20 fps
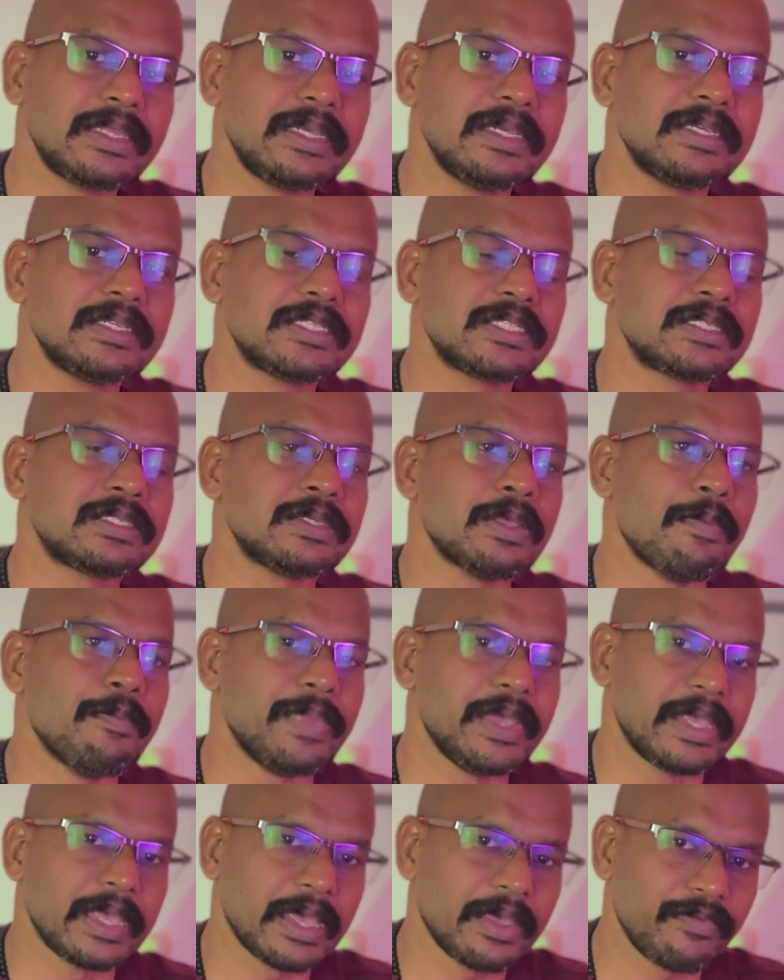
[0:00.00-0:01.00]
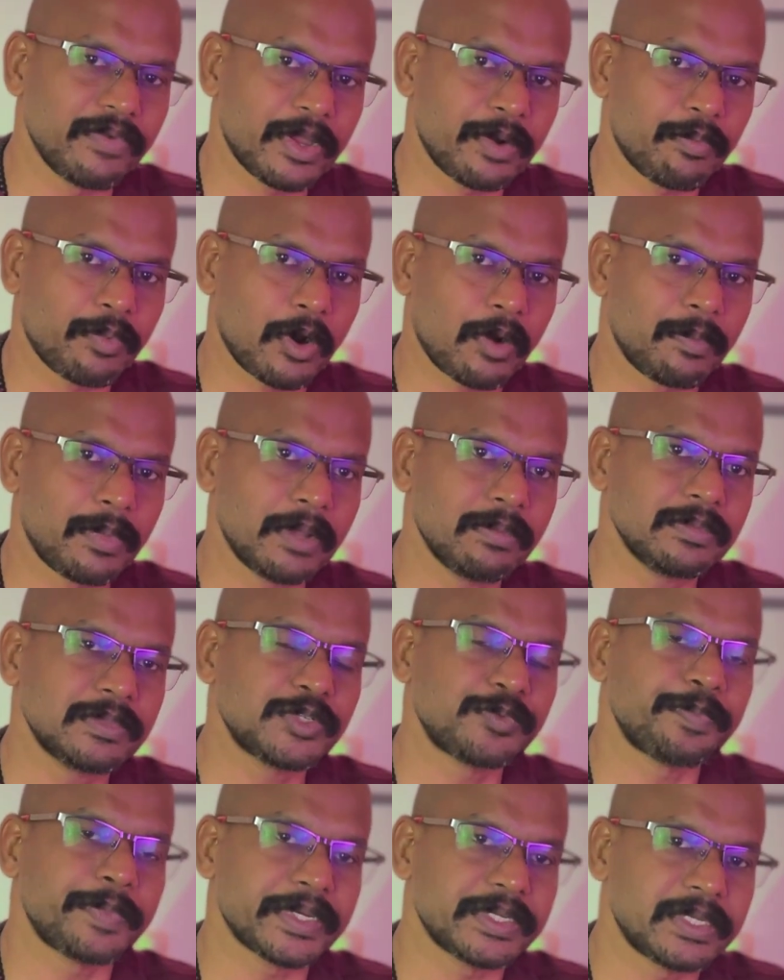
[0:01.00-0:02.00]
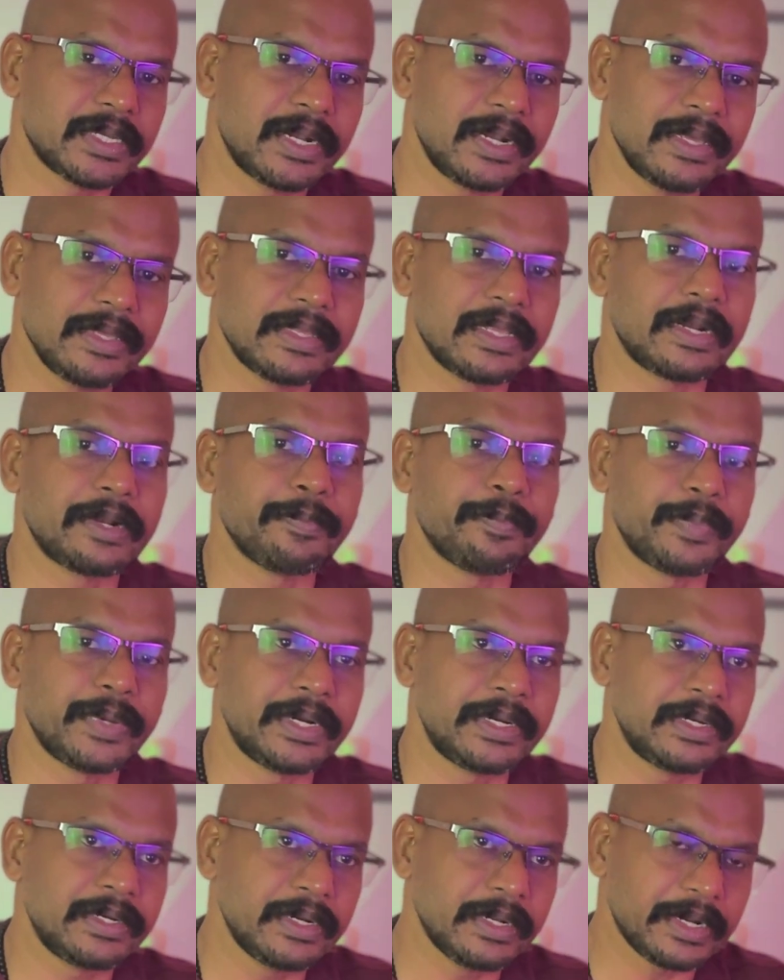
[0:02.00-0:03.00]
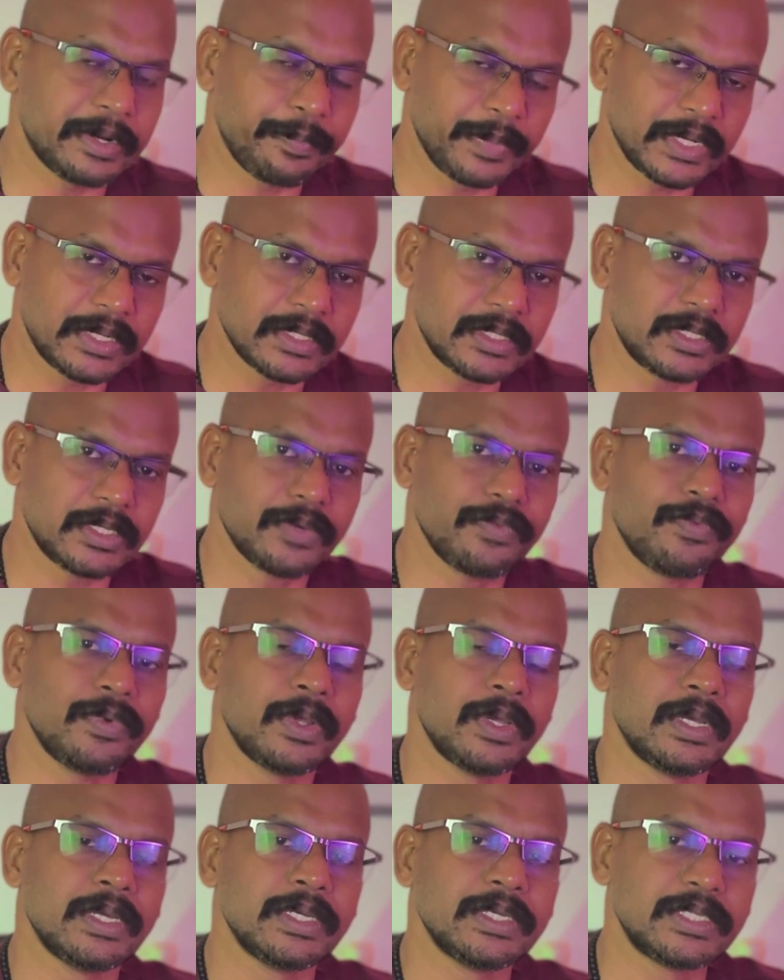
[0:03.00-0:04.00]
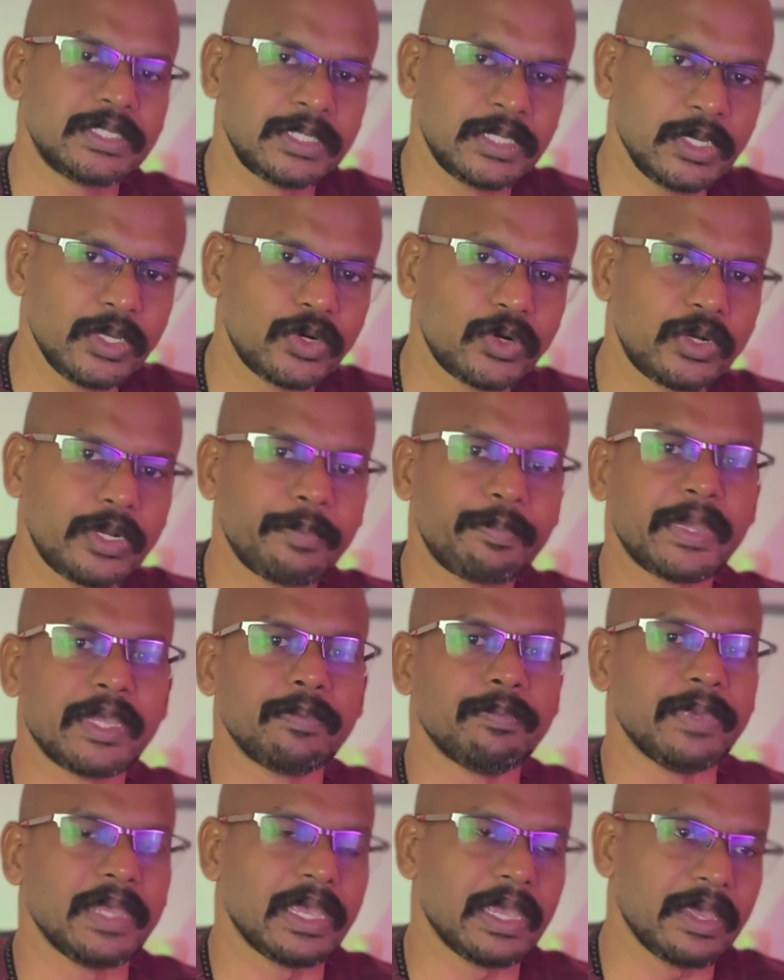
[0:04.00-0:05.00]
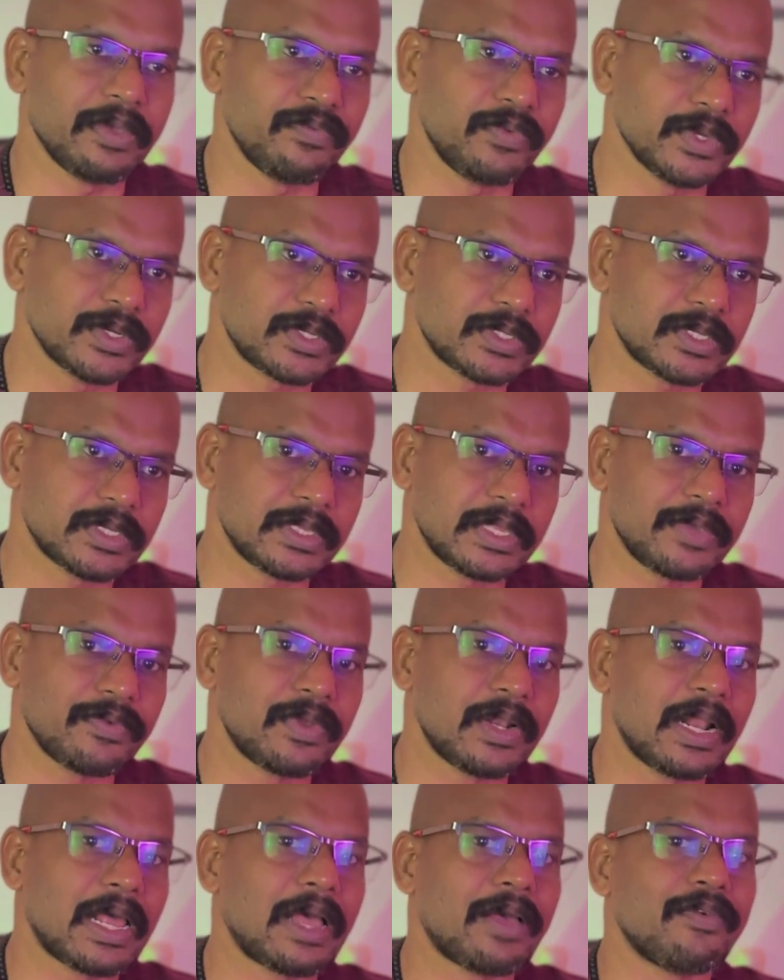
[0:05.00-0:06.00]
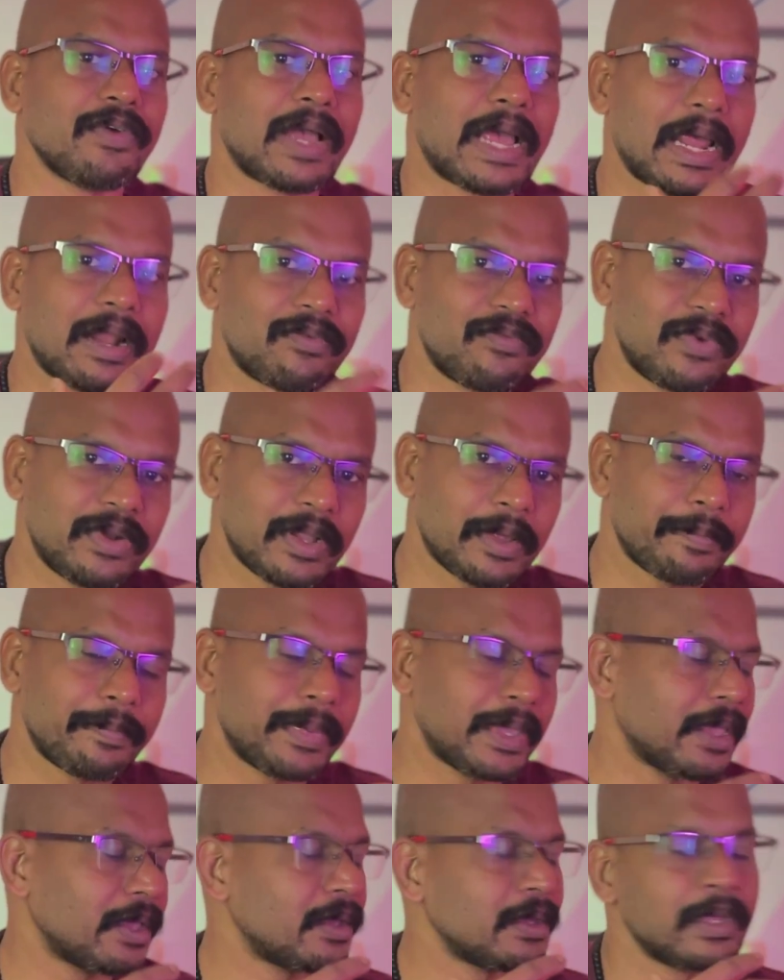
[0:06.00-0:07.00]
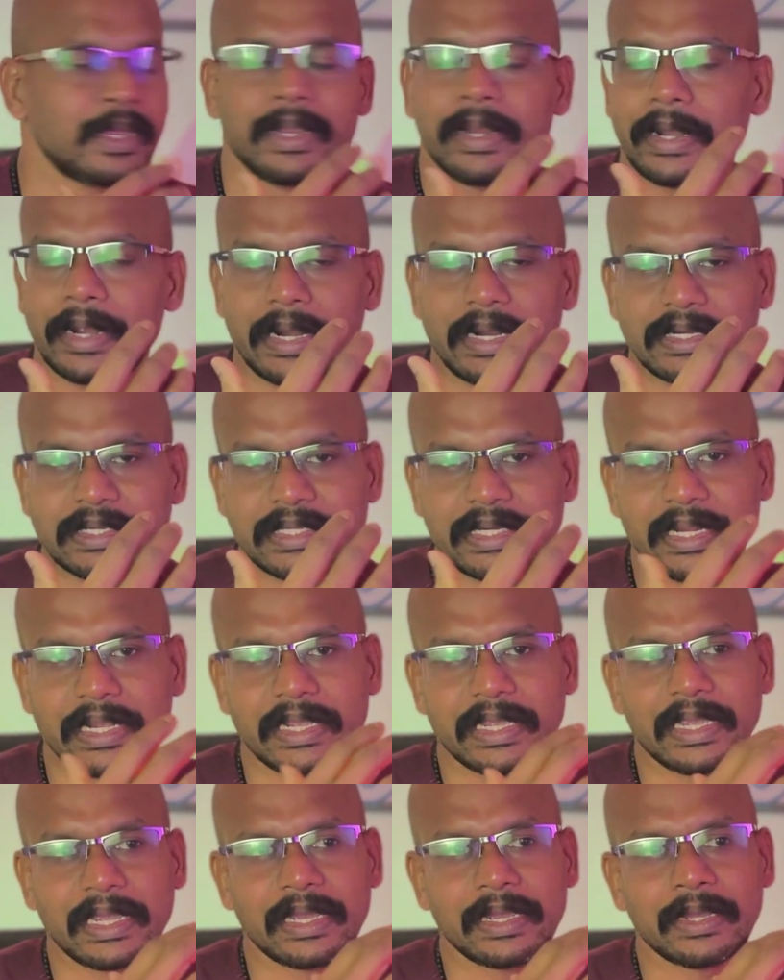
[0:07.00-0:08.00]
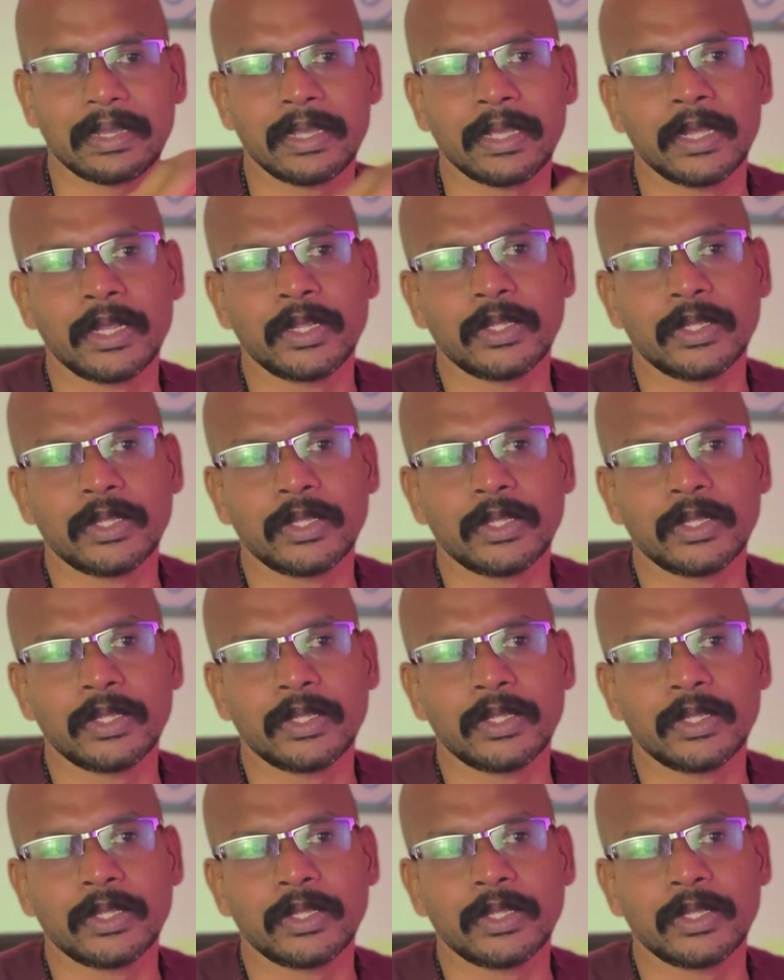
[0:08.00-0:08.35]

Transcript: thing is behavior problem, especially the repetitive stereotypic behaviors. They will have hand clapping, head shaking.